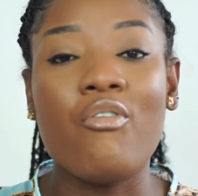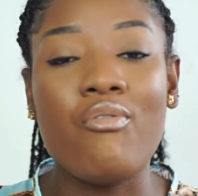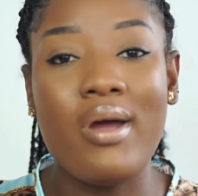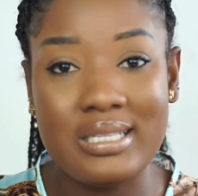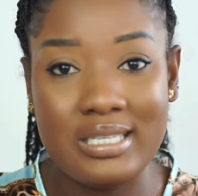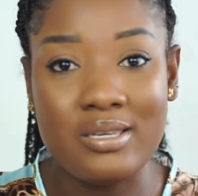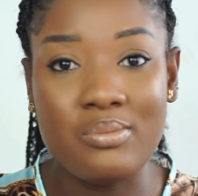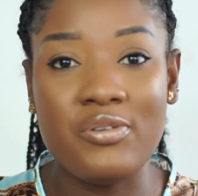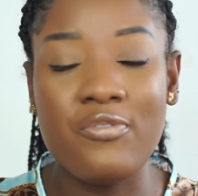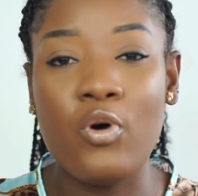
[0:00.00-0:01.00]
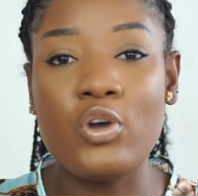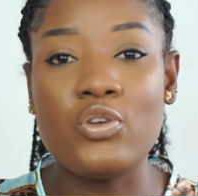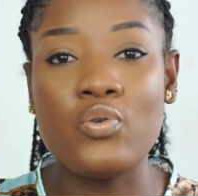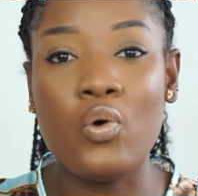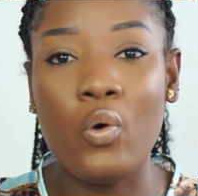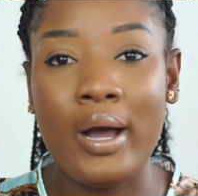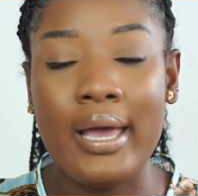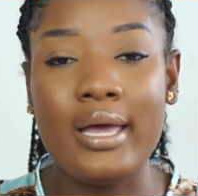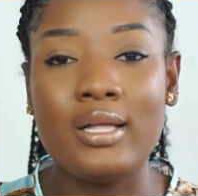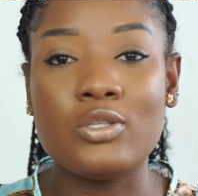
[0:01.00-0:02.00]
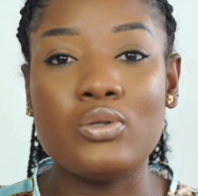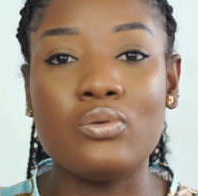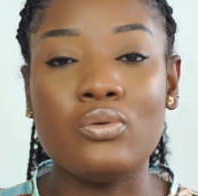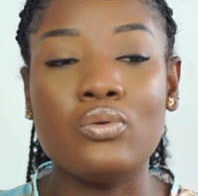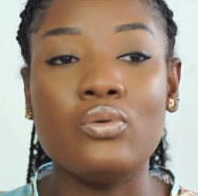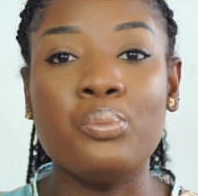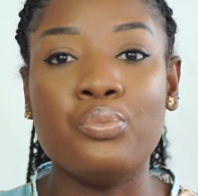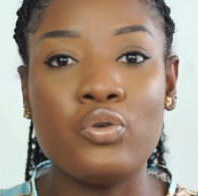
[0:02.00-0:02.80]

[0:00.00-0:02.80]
ready before you go ahead to